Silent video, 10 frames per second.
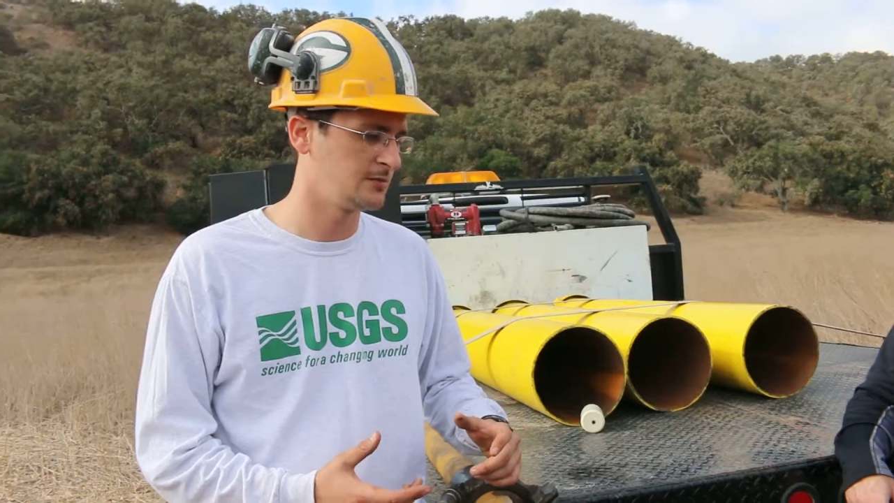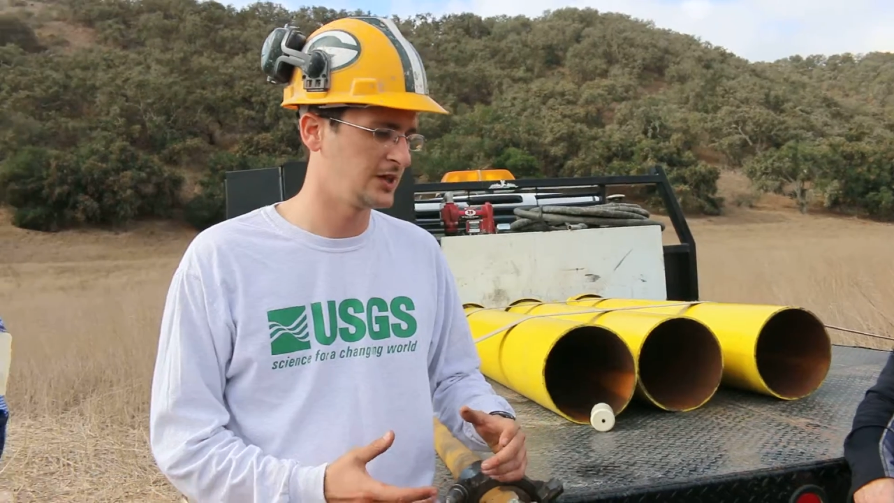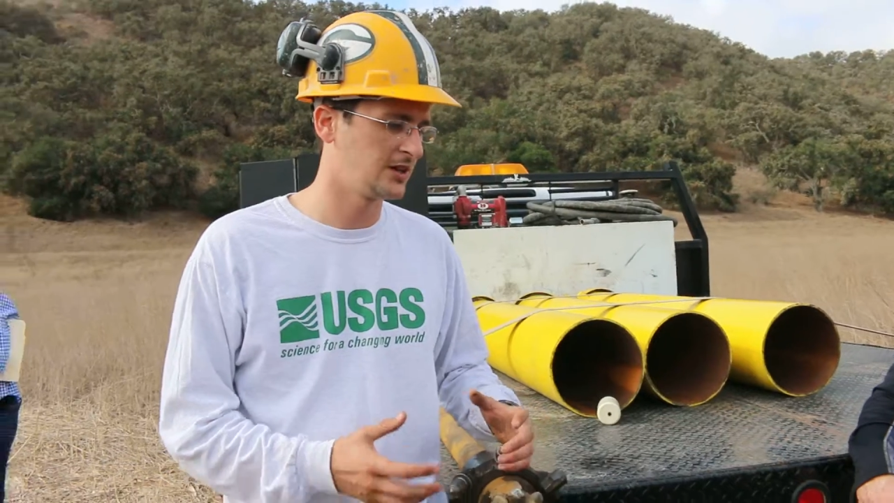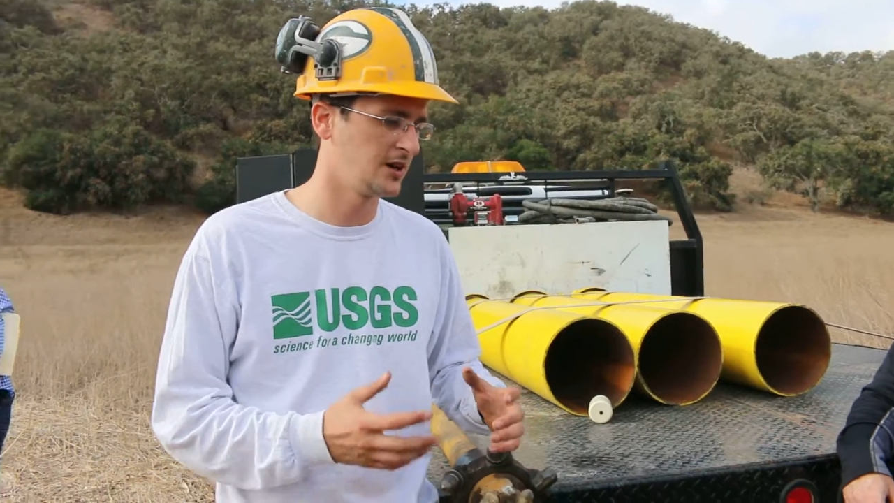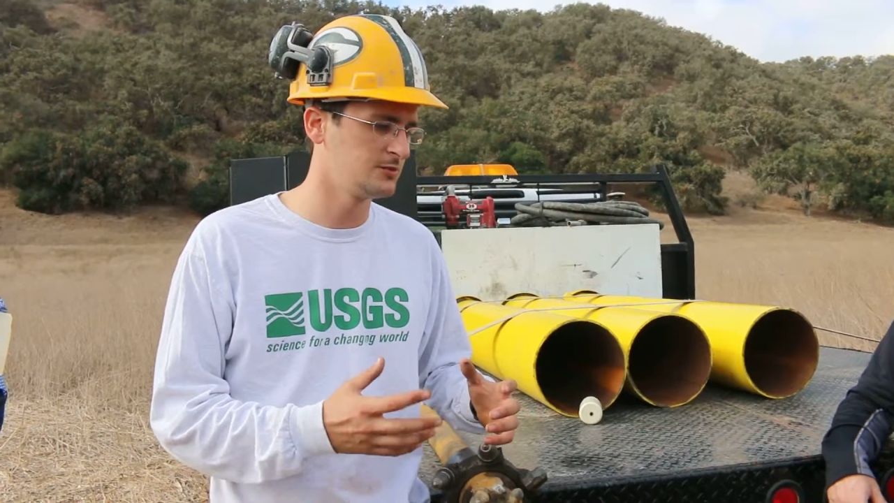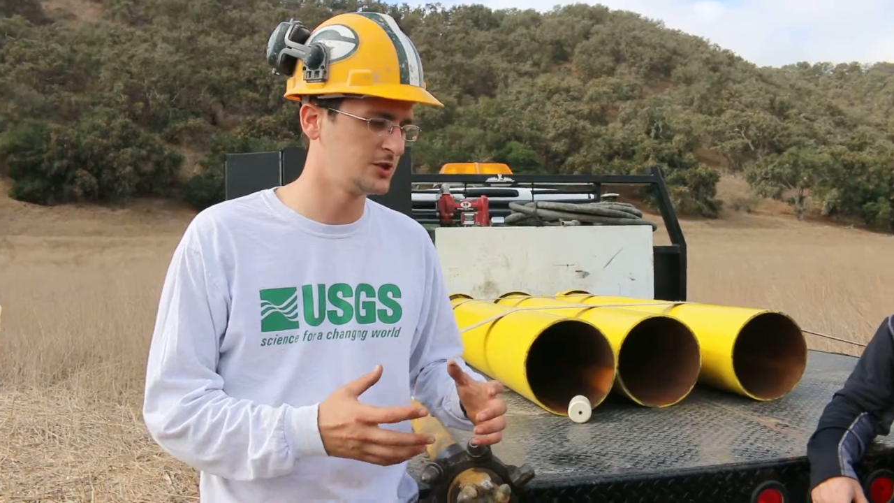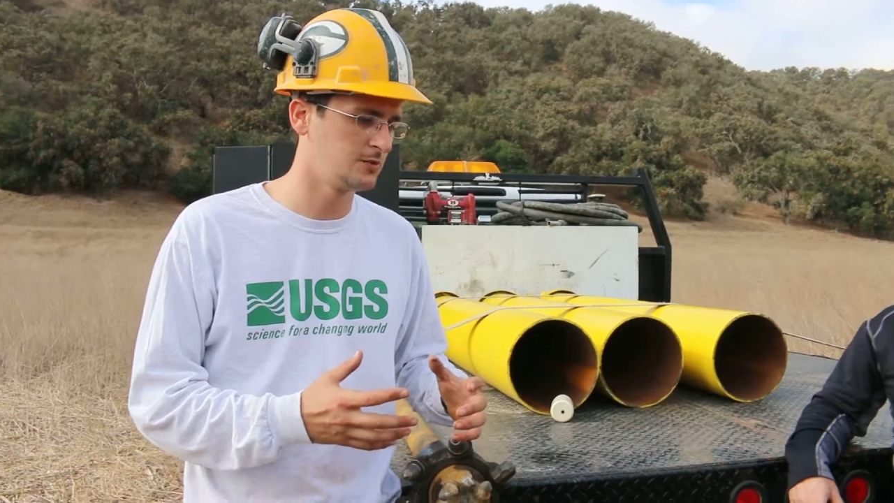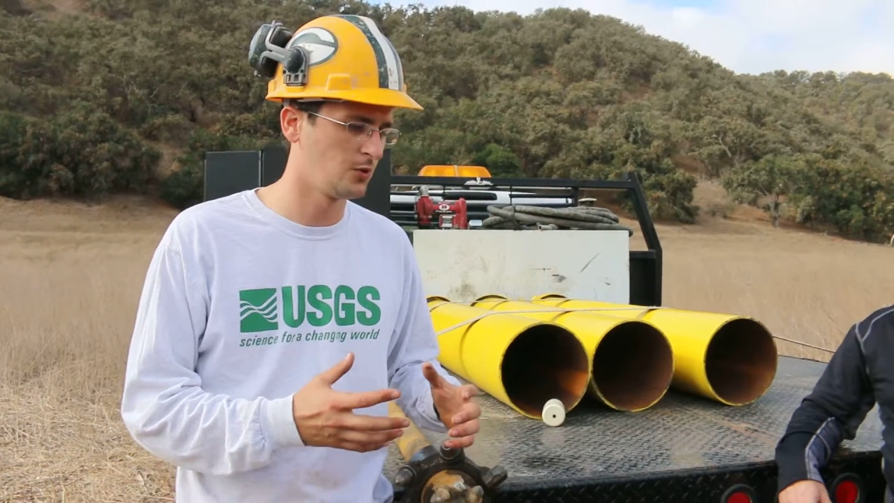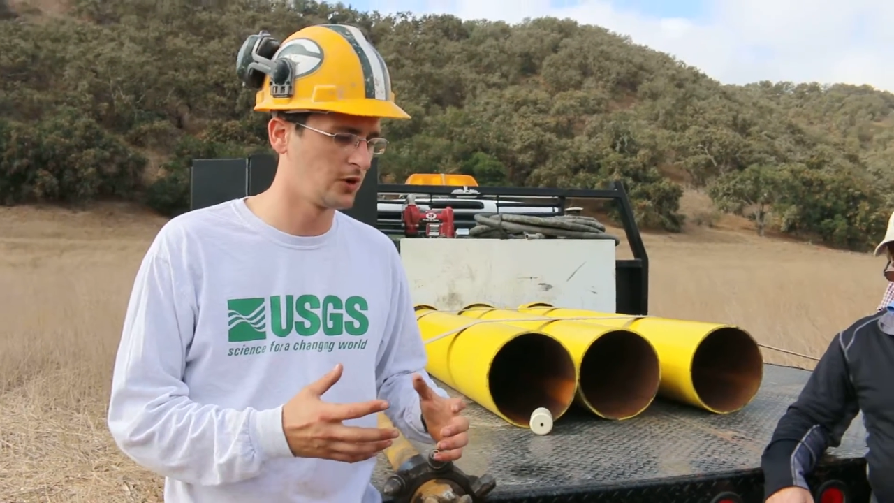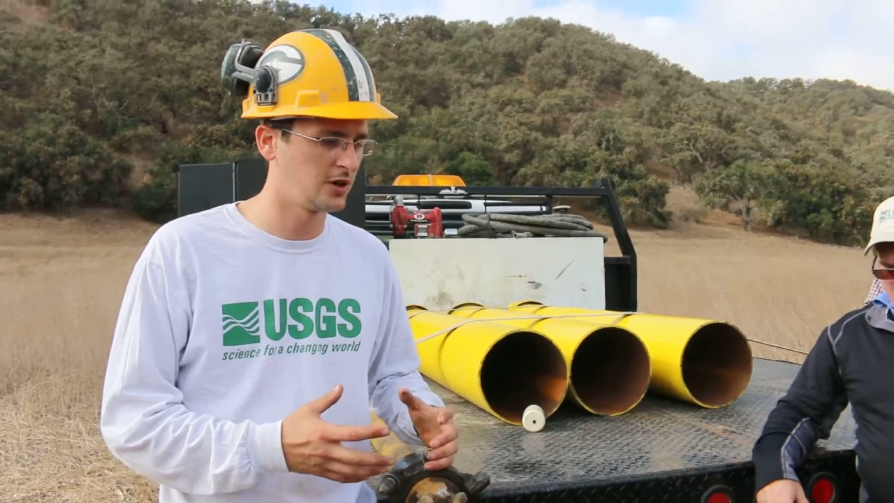becomes
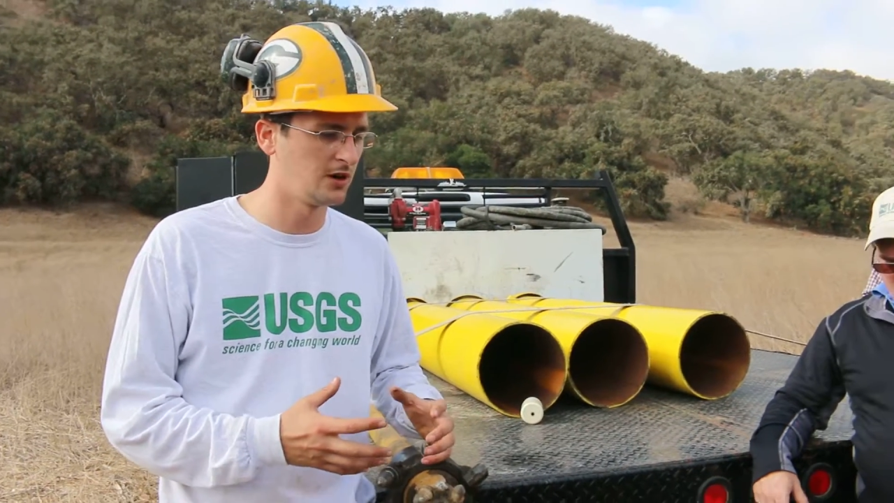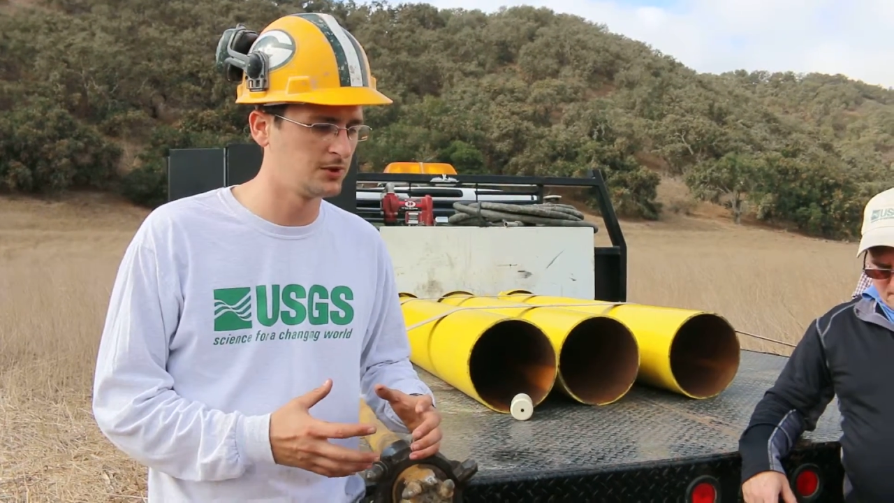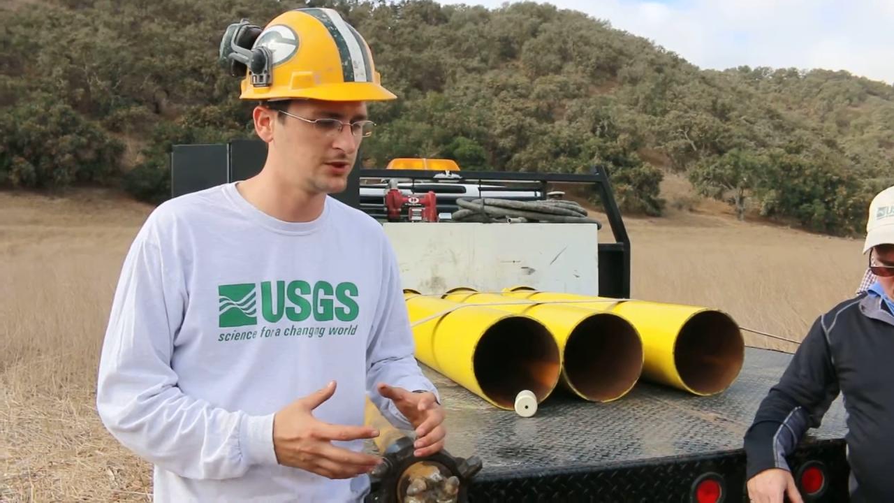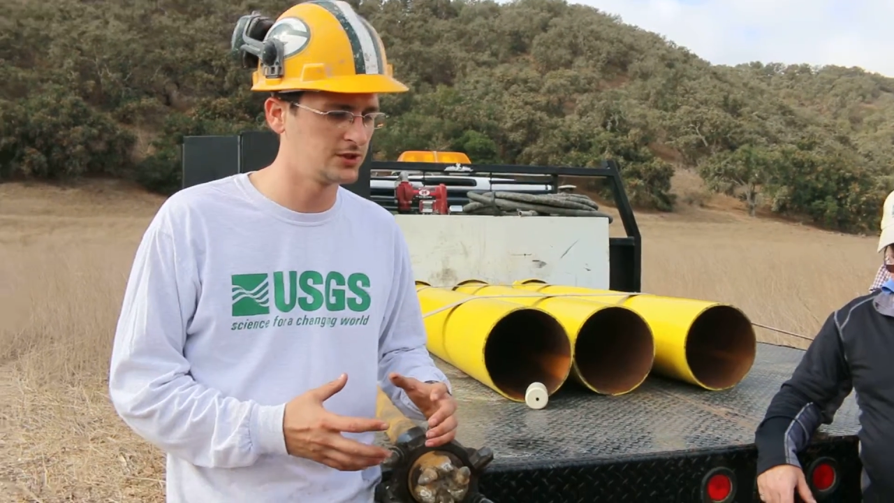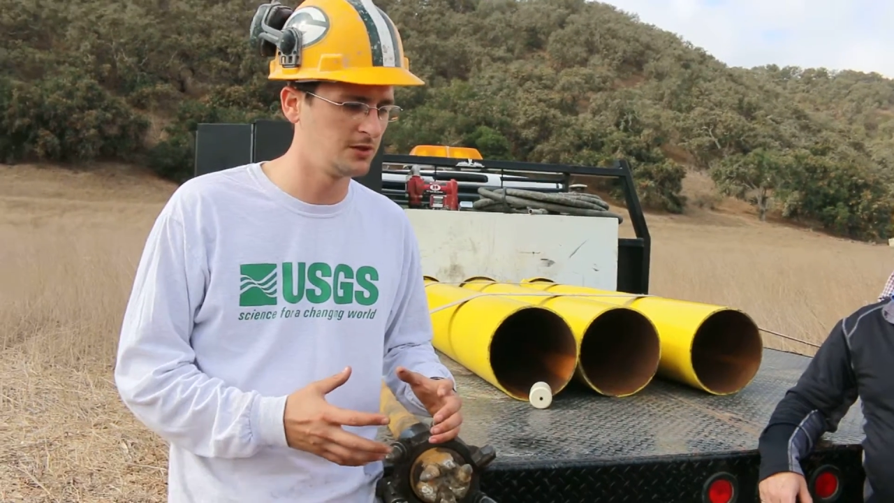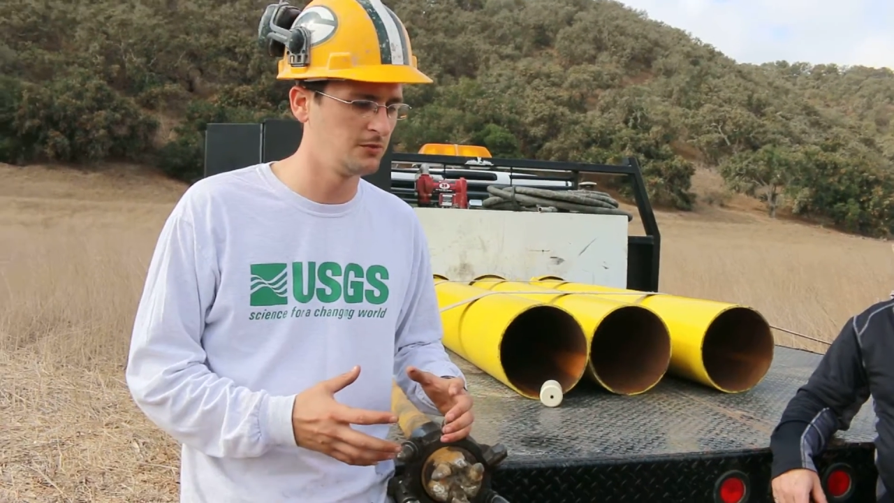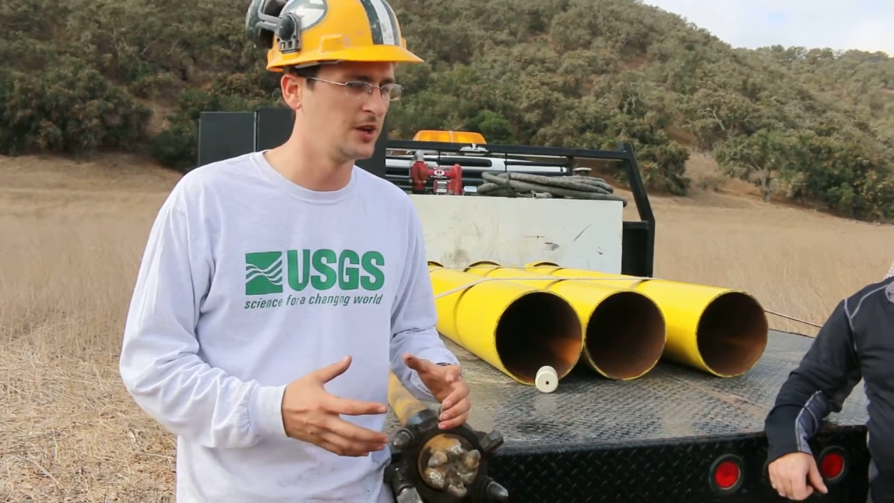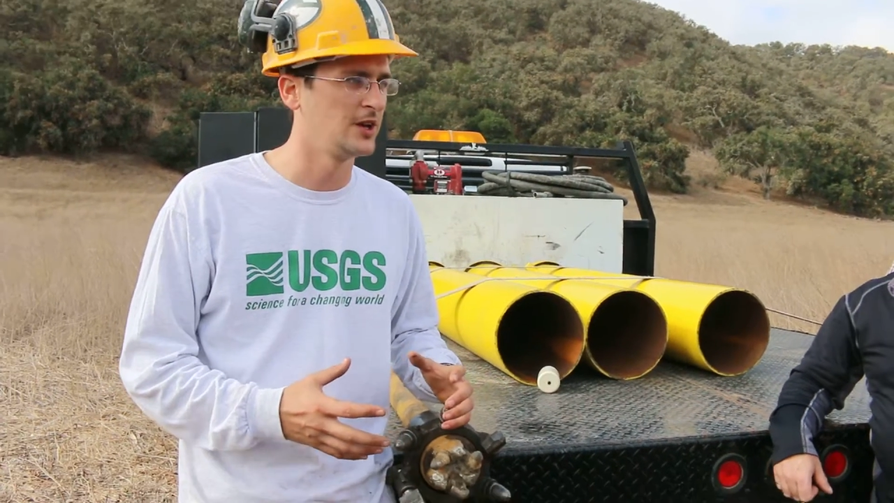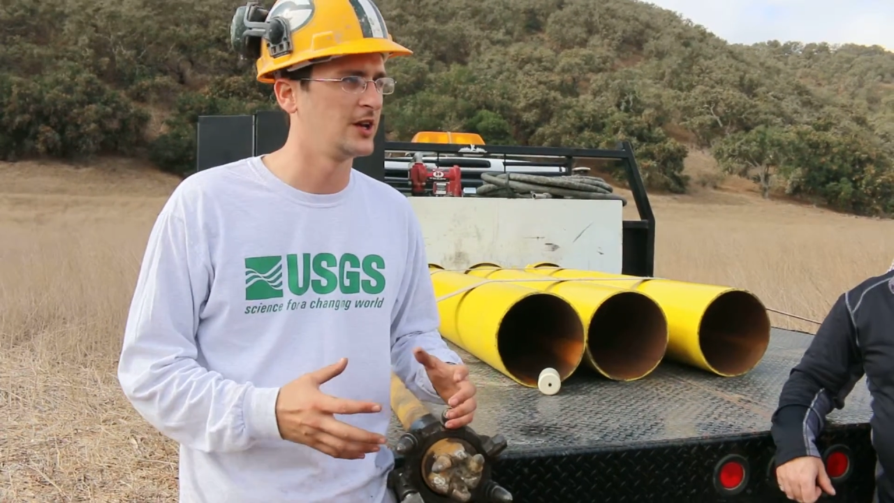more cumbersome